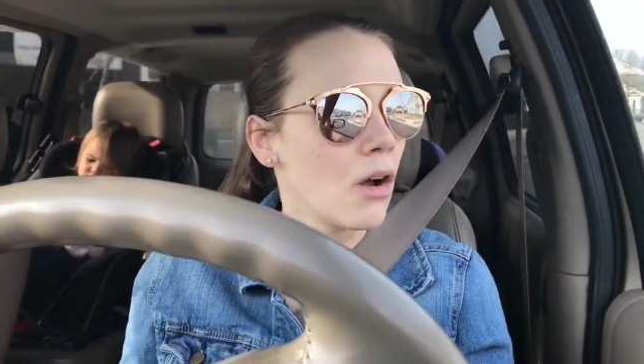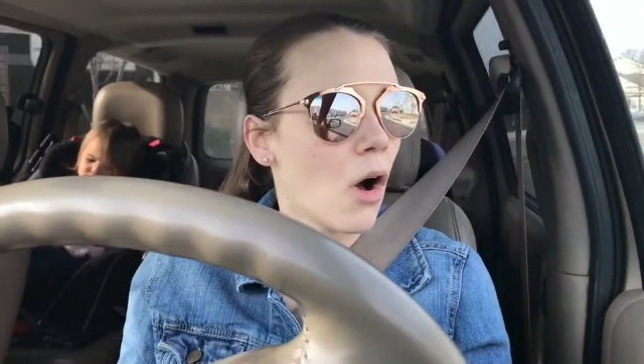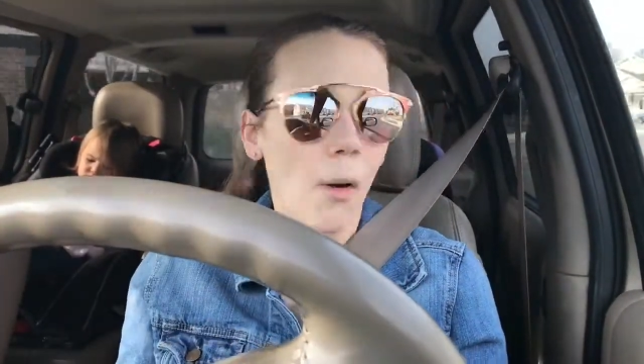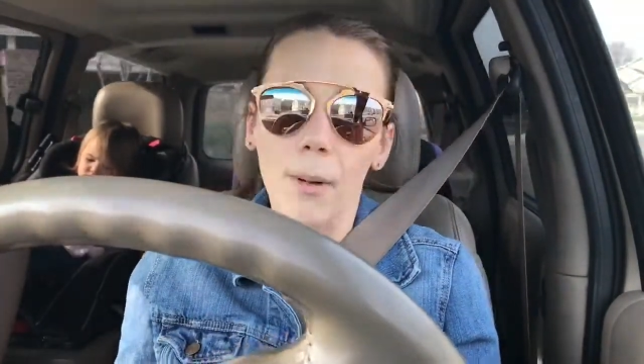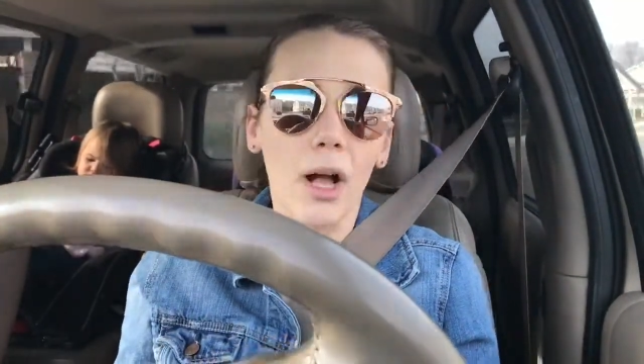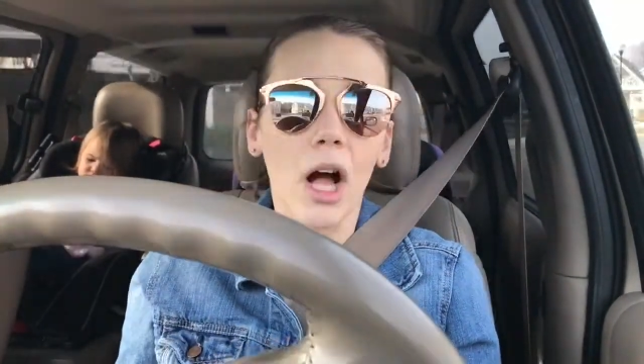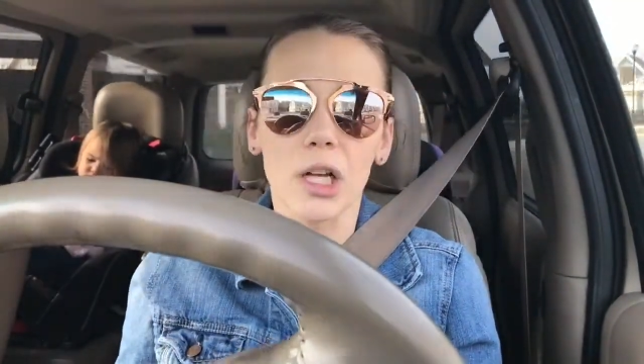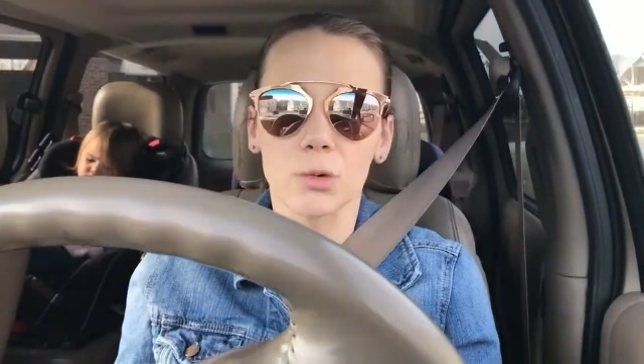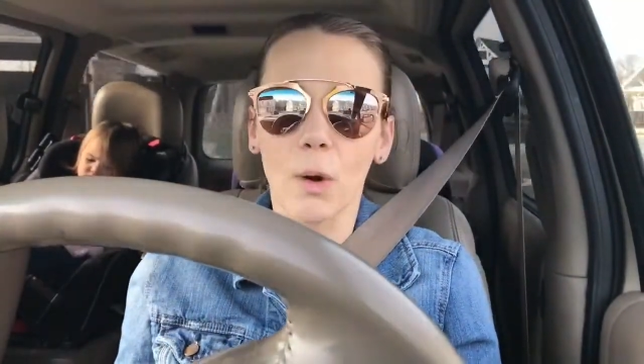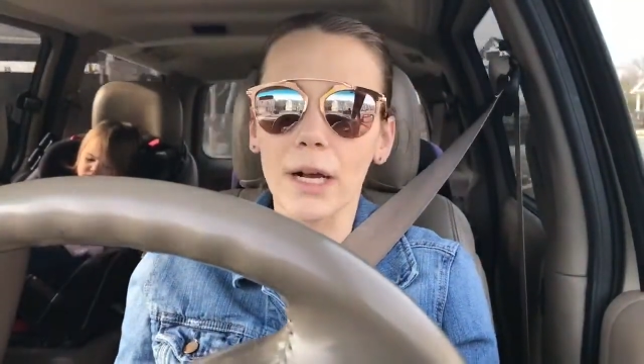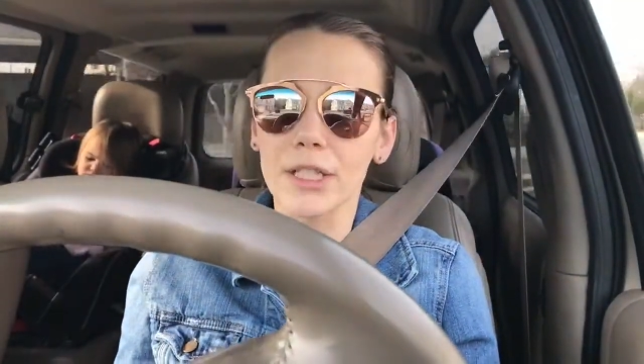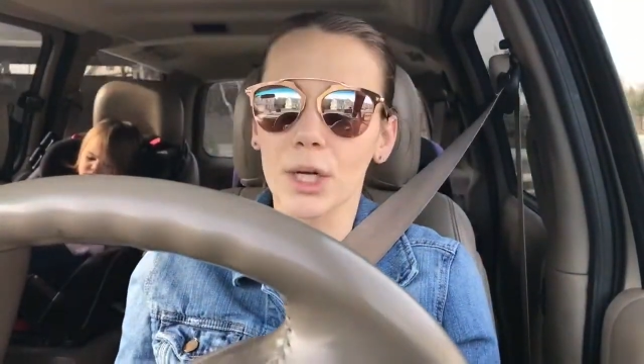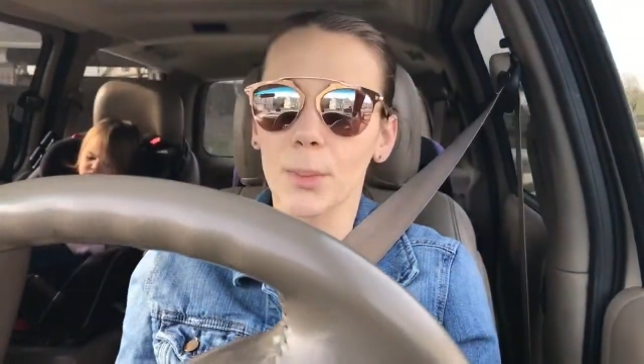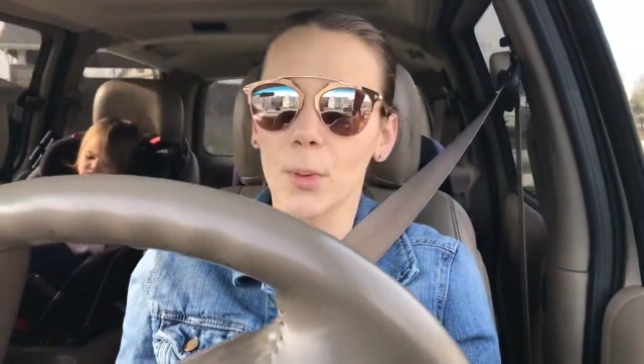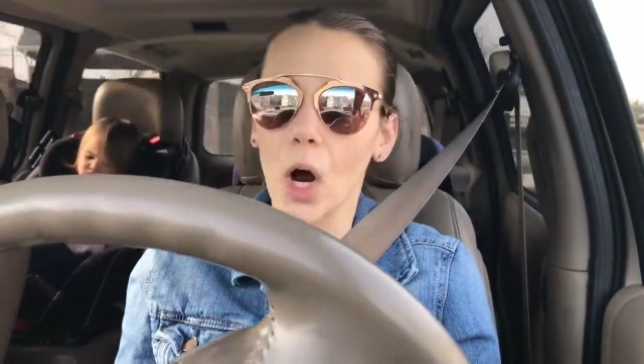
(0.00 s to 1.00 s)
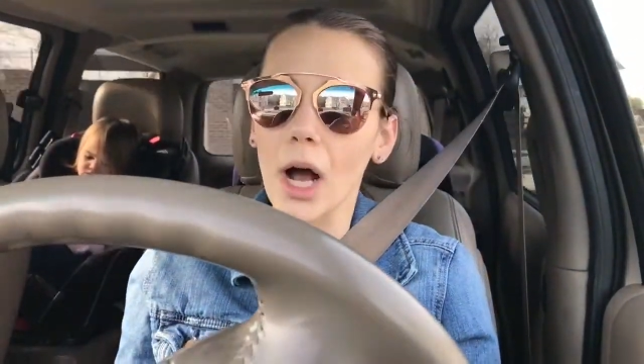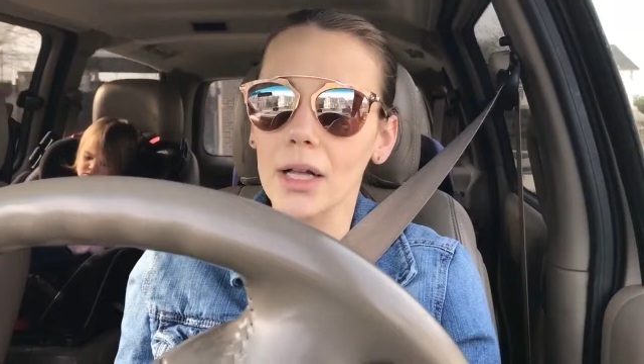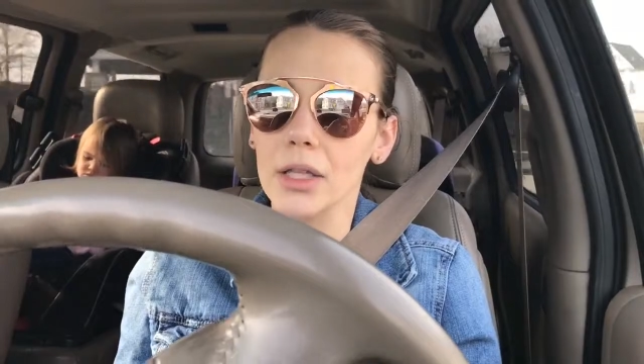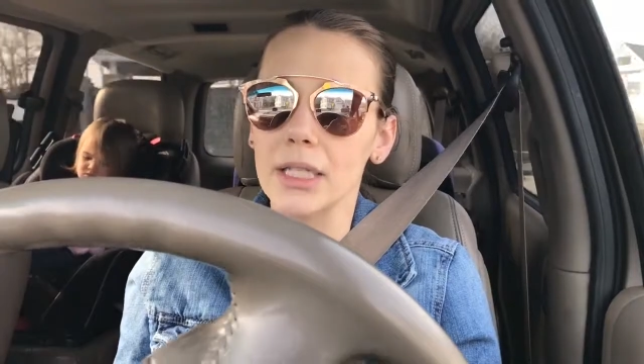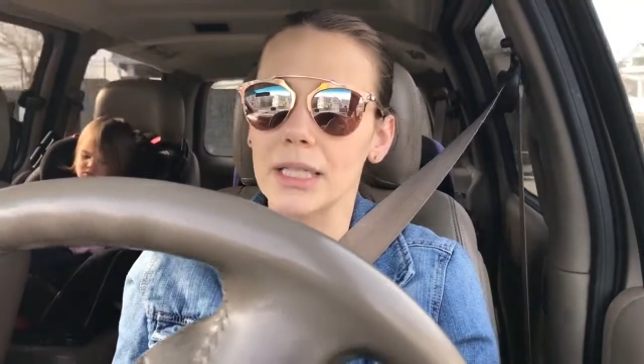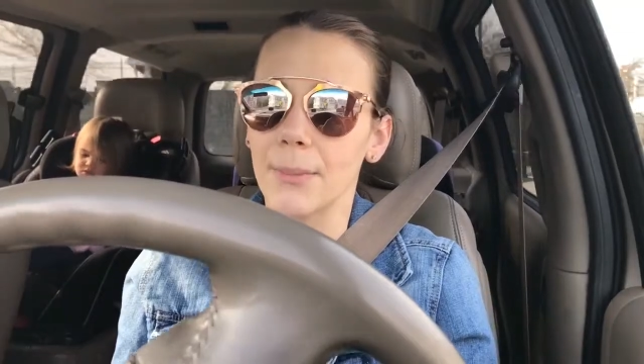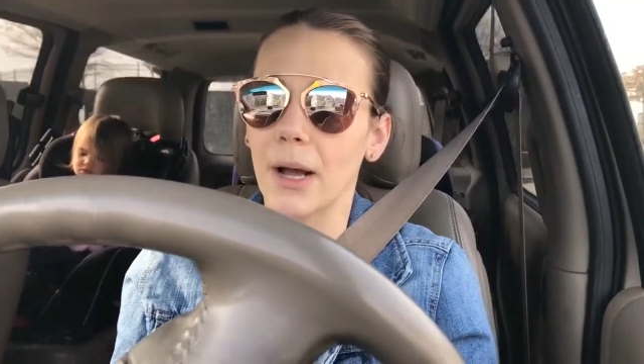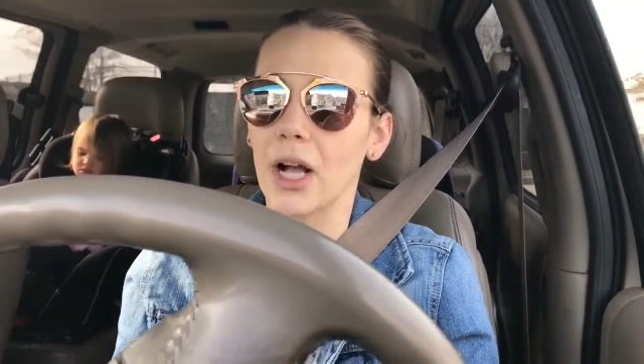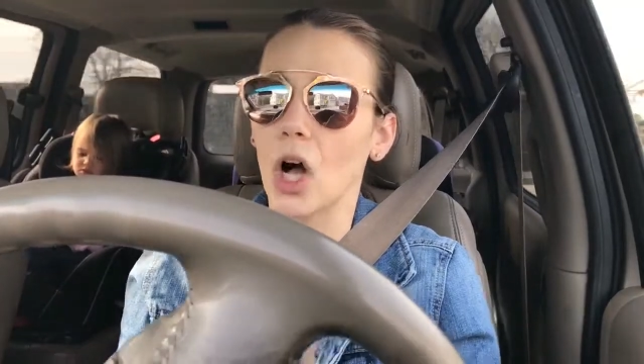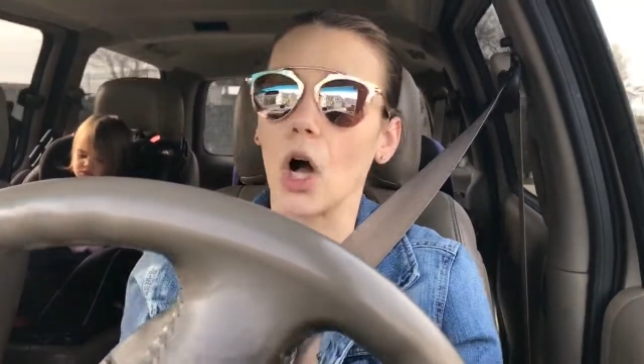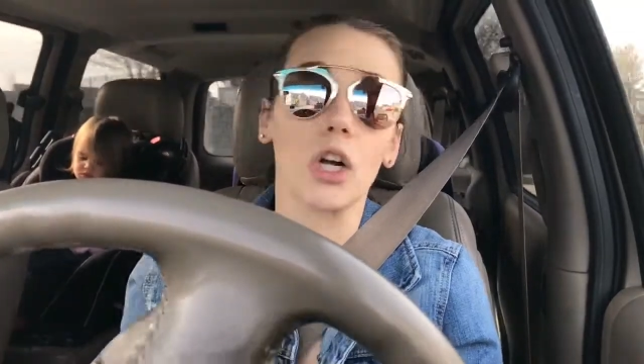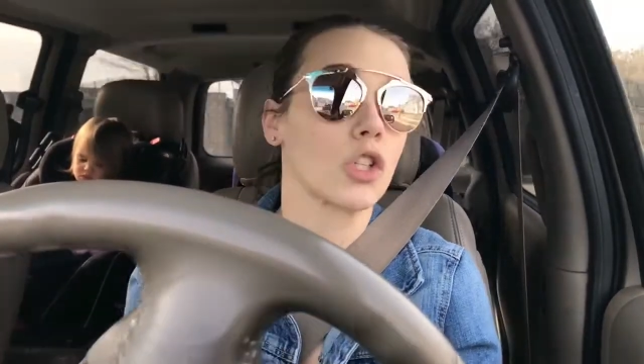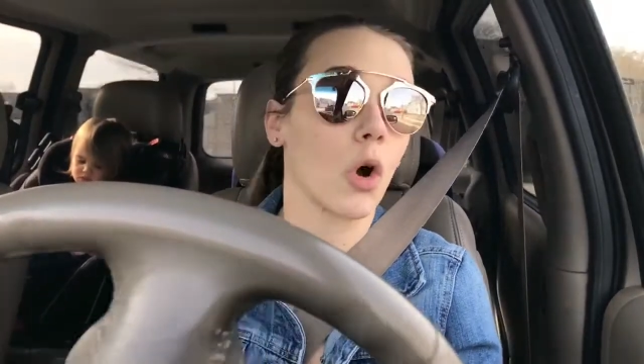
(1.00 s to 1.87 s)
oh my gosh, why is there broccolis in my car?